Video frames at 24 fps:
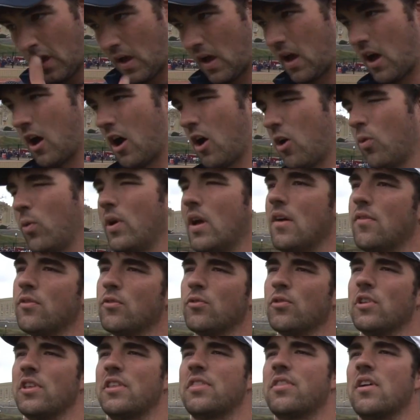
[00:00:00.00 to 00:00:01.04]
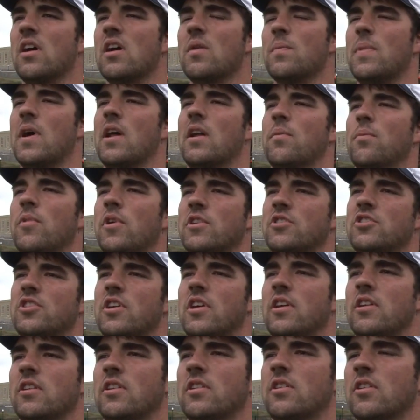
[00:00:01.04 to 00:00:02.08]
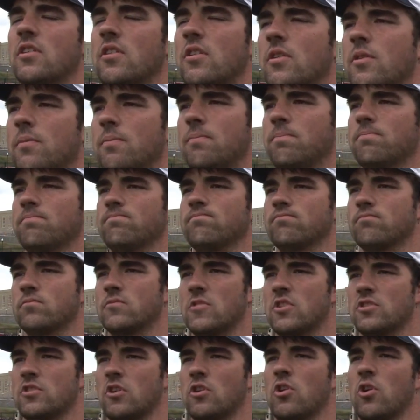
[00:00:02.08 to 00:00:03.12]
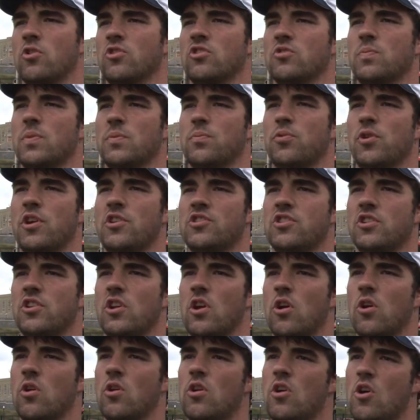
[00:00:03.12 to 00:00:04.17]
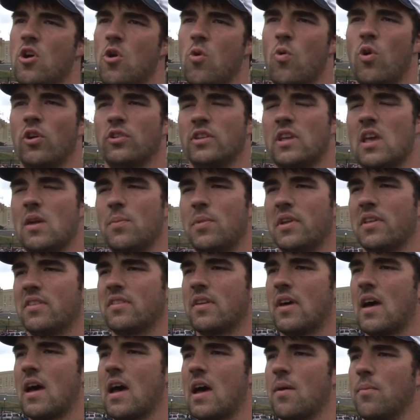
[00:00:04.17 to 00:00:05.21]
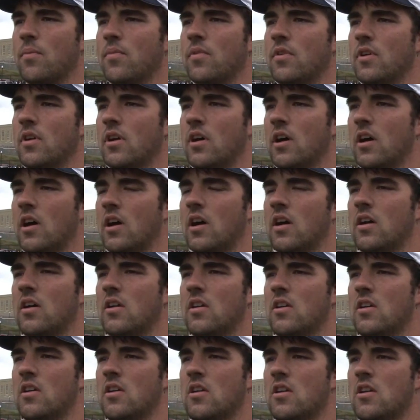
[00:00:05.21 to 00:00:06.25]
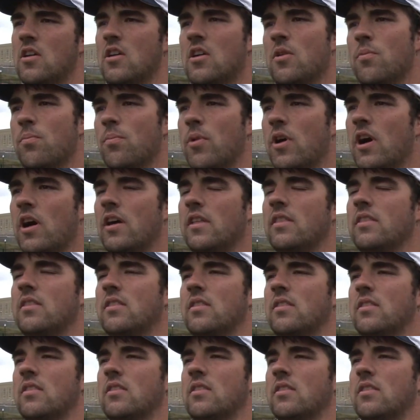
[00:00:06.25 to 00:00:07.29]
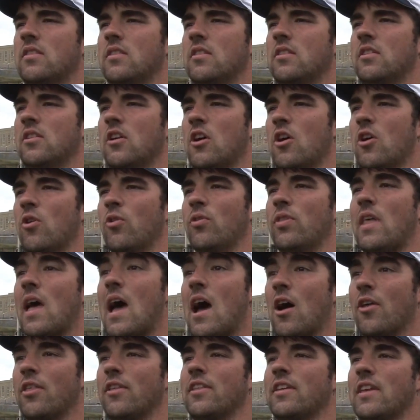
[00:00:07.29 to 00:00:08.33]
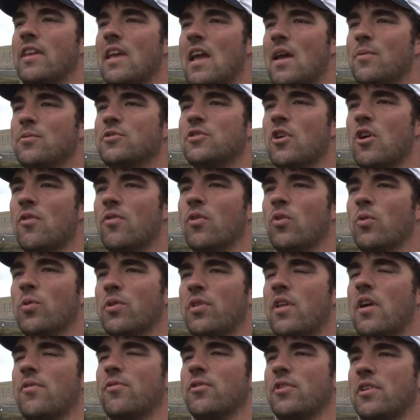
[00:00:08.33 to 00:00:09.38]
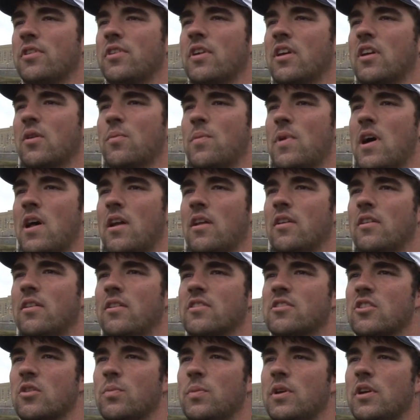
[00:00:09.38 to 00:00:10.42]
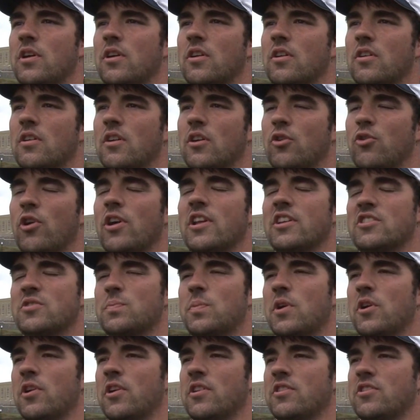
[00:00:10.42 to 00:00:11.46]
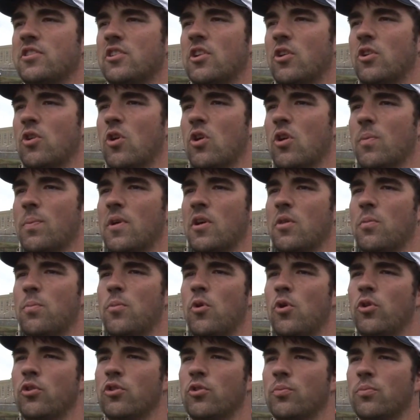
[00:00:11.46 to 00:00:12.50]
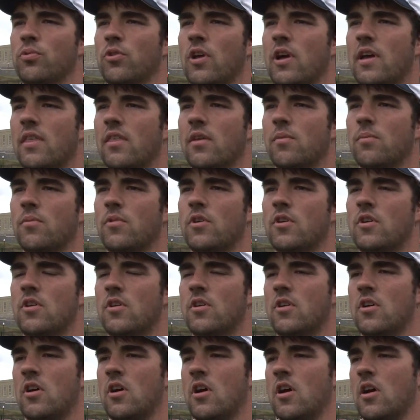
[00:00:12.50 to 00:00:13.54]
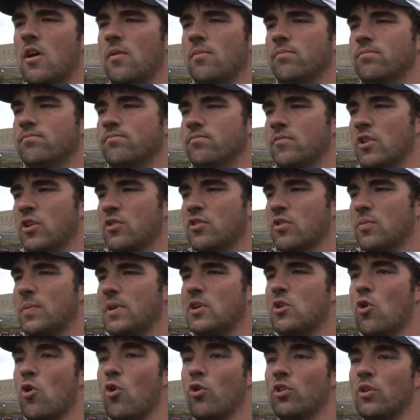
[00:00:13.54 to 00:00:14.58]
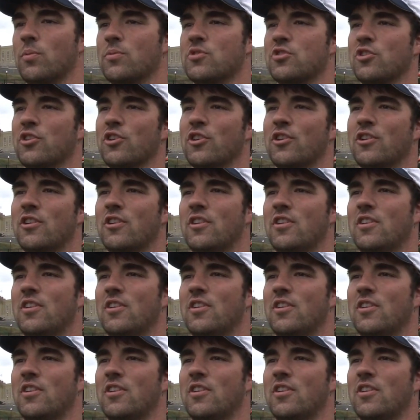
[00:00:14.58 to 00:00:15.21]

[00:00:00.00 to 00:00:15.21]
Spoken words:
We haven't really thought about it much yet, because our coach has been preaching, you know, one game at a time. But, you know, now that the game's over, we're definitely thinking about it, and it's going to be a great experience, you know, going up there to Boulder and playing them. You know, it's going to be cold, I'm sure,